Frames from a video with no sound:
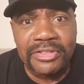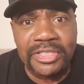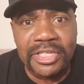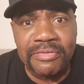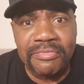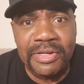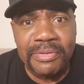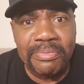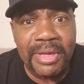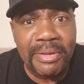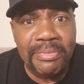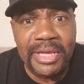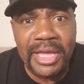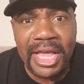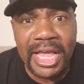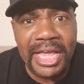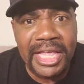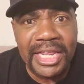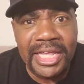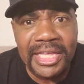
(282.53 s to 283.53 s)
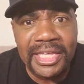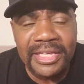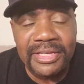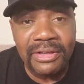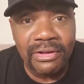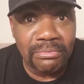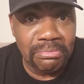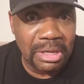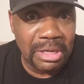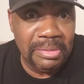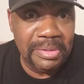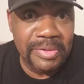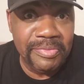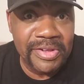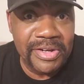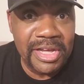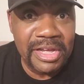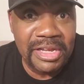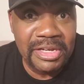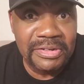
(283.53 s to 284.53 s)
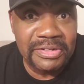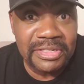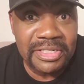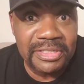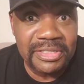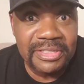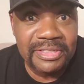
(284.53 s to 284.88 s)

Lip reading: 70, maybe 80, maybe even 100.